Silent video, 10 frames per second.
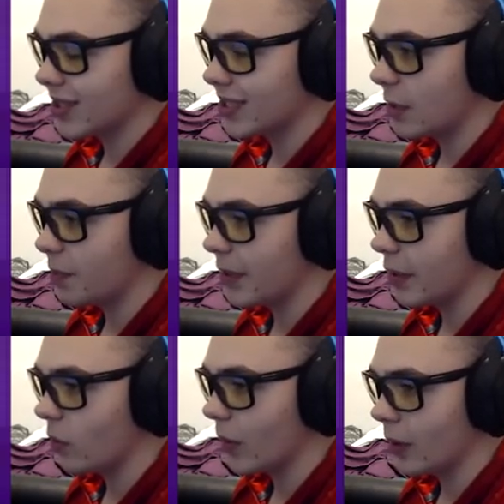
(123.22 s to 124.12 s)
The
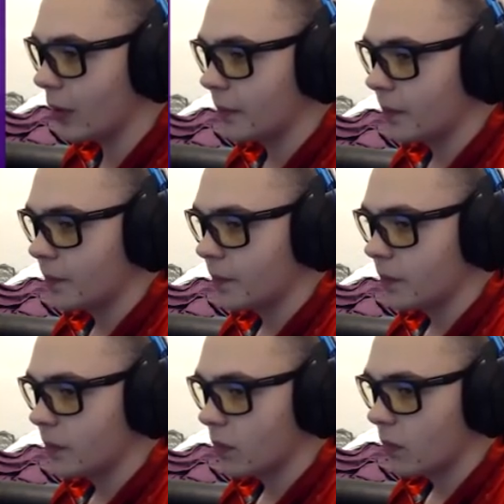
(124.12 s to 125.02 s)
CPU will.
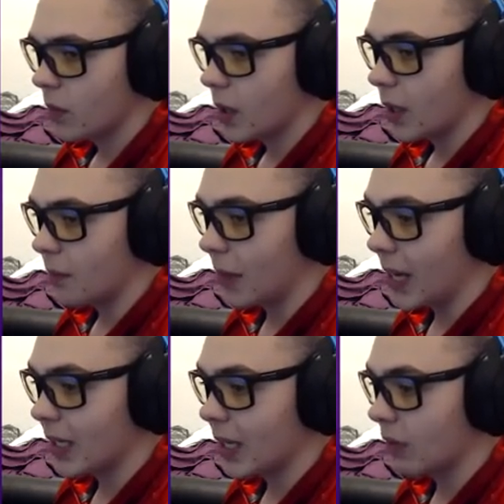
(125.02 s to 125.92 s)
And
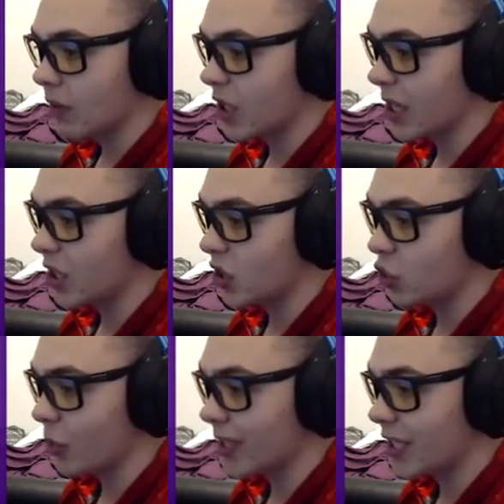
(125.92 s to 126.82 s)
man coverage, they just
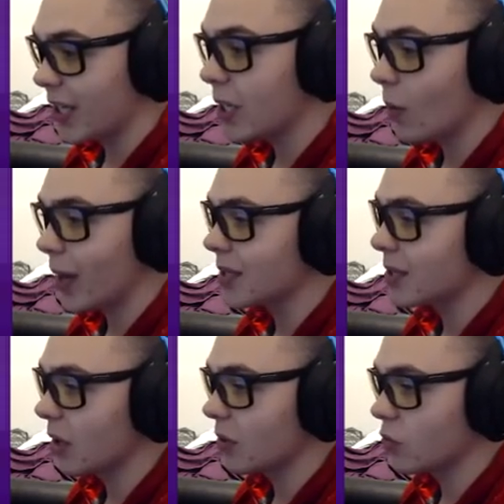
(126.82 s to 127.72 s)
shred you anyway.
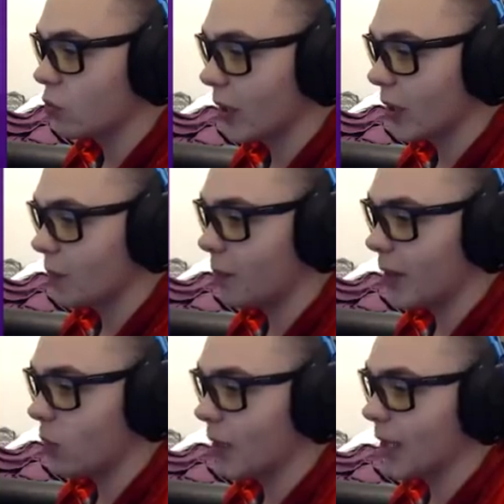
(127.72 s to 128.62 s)
So it's really
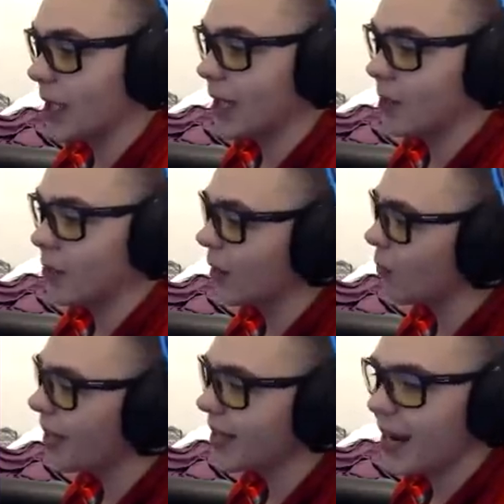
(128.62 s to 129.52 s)
pick what you need. Like
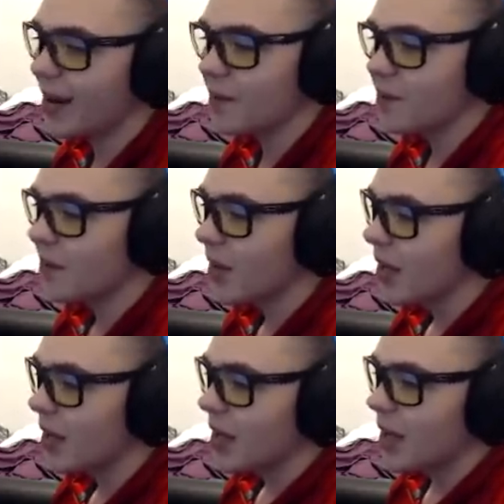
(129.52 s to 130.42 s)
right there,
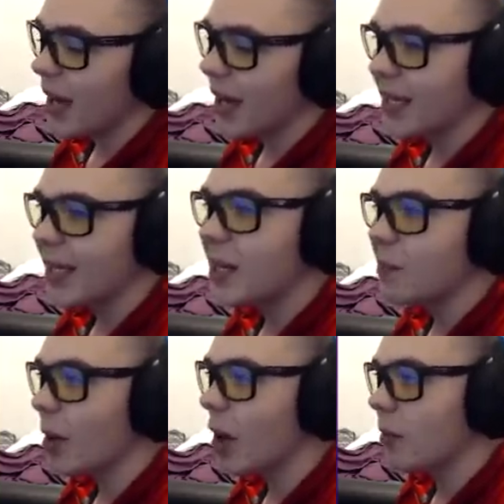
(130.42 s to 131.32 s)
I needed
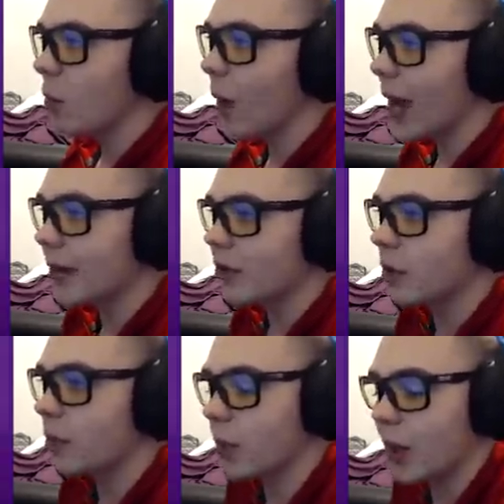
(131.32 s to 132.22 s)
Bobby Wagner
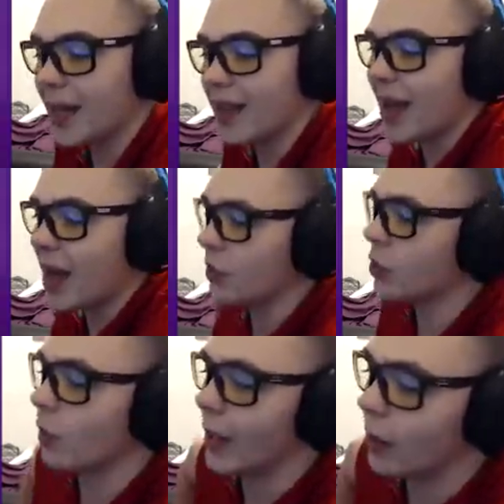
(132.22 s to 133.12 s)
to play that
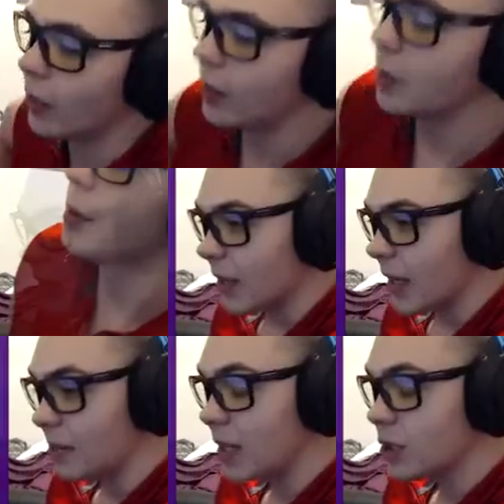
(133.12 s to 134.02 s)
under route. Yeah,
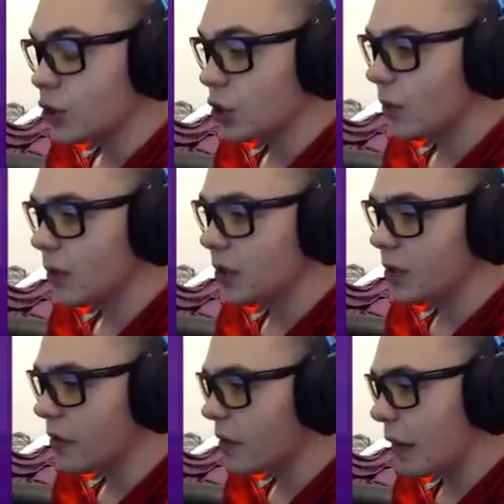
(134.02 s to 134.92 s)
I'm not sure what to
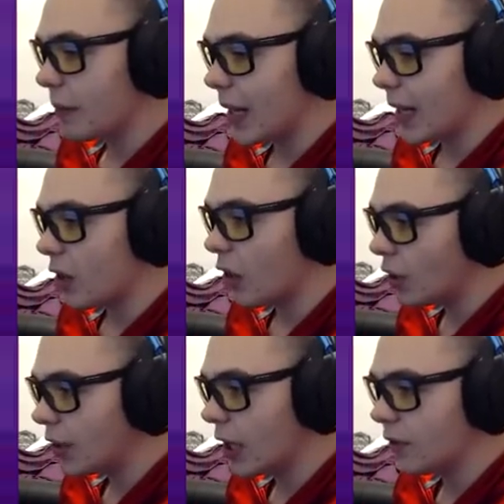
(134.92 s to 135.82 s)
do there. I mean, I
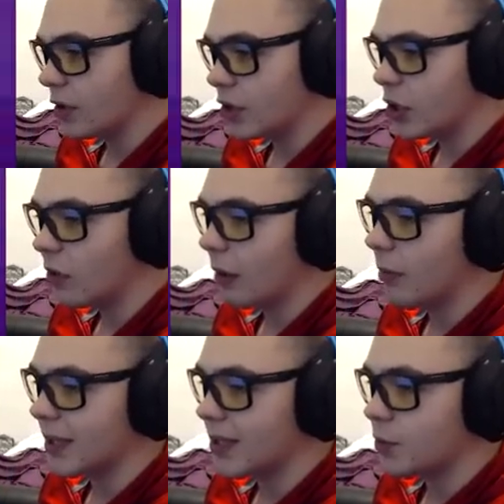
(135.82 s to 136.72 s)
called cover 2. I
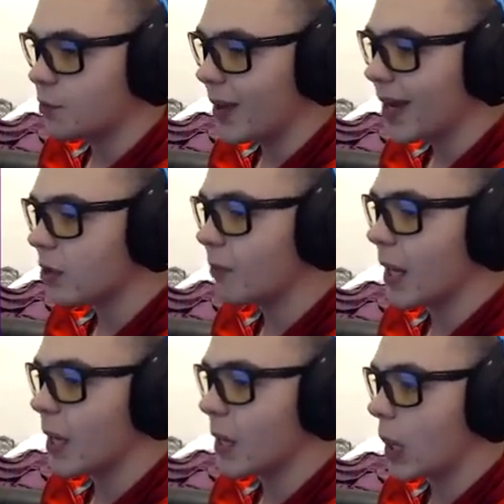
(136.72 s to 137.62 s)
would expect
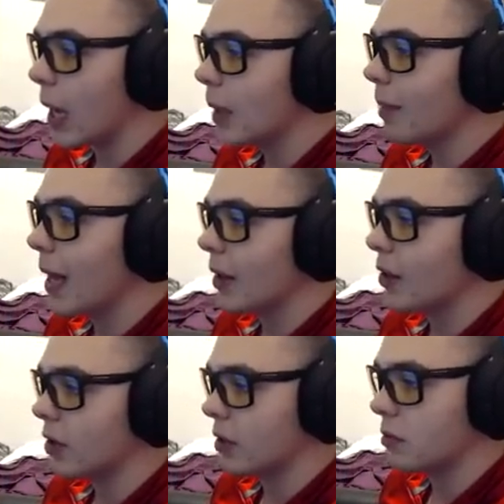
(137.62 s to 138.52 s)
my
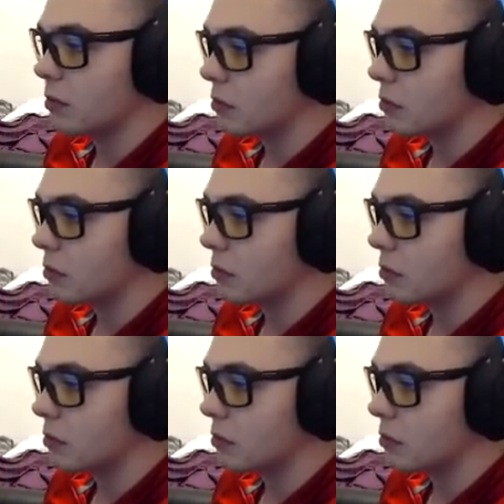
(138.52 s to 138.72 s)
linebacker to